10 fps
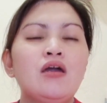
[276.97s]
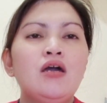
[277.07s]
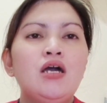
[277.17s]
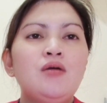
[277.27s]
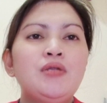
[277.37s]

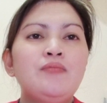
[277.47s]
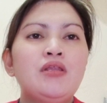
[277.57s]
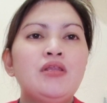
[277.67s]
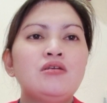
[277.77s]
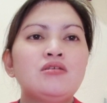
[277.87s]

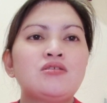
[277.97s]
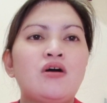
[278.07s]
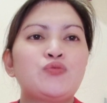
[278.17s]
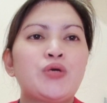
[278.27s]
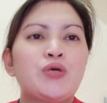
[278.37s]
Implementing a
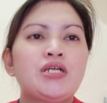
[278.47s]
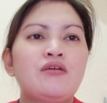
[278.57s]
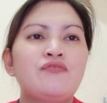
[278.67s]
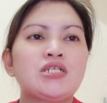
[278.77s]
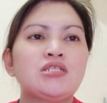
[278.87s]
software that
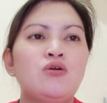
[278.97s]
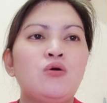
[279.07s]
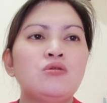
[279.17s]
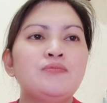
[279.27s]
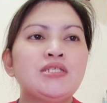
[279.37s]
affects the
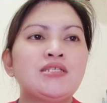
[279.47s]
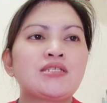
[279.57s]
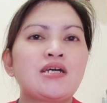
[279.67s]
whole business